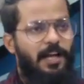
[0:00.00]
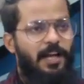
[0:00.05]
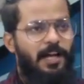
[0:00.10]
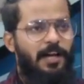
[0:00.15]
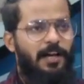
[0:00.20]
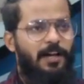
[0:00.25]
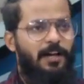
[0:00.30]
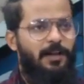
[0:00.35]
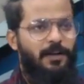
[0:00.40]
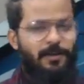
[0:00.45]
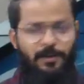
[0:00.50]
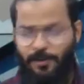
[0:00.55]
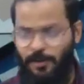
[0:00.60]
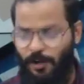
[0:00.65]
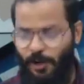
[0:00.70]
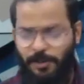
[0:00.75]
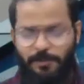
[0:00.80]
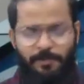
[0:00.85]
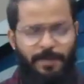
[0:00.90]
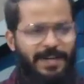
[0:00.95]

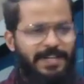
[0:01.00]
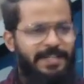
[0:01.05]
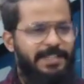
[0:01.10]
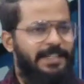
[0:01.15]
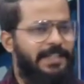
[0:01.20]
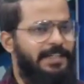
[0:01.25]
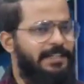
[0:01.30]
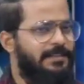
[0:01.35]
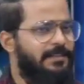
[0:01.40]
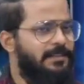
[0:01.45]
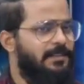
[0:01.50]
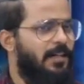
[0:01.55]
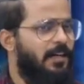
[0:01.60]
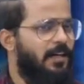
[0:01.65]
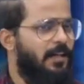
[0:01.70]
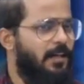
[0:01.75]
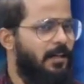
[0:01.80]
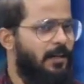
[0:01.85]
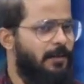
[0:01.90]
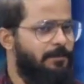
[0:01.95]
Cloth pad needs
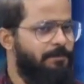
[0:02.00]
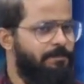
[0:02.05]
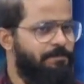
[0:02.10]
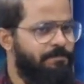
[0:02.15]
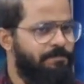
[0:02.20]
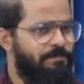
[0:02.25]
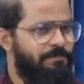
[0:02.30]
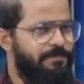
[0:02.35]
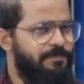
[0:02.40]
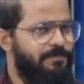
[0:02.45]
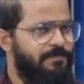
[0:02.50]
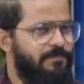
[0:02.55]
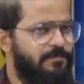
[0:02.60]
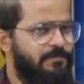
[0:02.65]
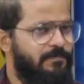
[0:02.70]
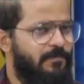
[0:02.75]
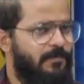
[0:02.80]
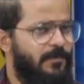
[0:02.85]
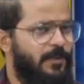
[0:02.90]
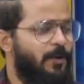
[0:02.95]

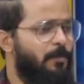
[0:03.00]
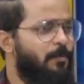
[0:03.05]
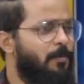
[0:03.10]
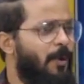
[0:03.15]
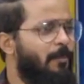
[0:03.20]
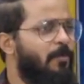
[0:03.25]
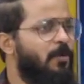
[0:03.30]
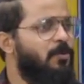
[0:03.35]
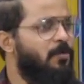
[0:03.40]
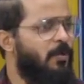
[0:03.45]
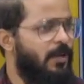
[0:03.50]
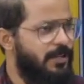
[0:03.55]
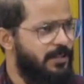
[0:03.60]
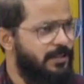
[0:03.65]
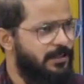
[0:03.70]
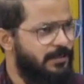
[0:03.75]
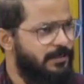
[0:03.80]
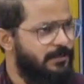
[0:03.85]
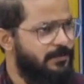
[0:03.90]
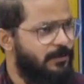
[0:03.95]
proper
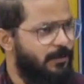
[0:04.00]
wash.